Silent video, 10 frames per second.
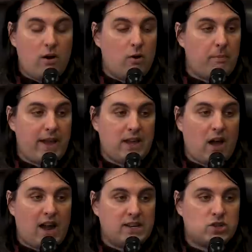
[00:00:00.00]
oh my
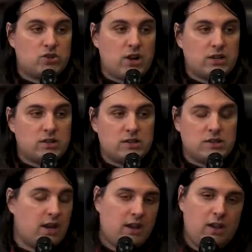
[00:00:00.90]
god it just drags on
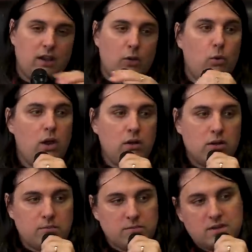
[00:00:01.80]
it's like
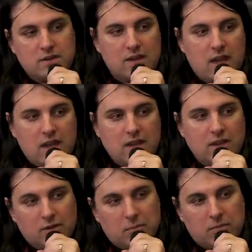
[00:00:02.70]
welcome to the
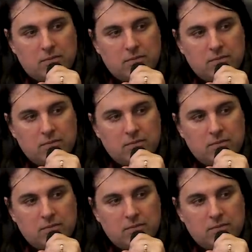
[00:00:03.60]
kingdom